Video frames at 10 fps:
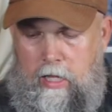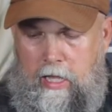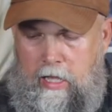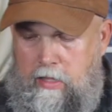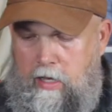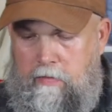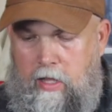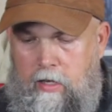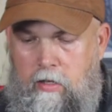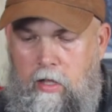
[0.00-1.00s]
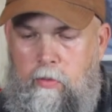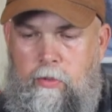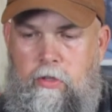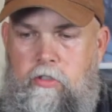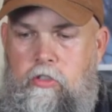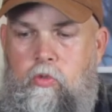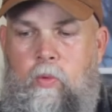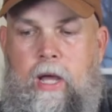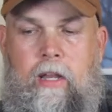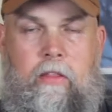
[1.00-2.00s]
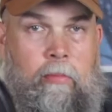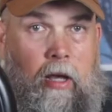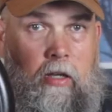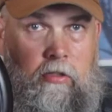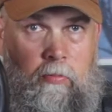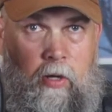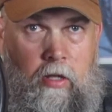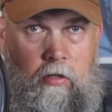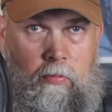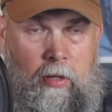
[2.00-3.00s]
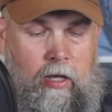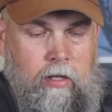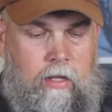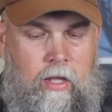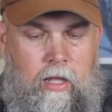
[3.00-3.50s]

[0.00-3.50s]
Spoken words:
And then I've got another one that's just right out of the box, a brand new pan.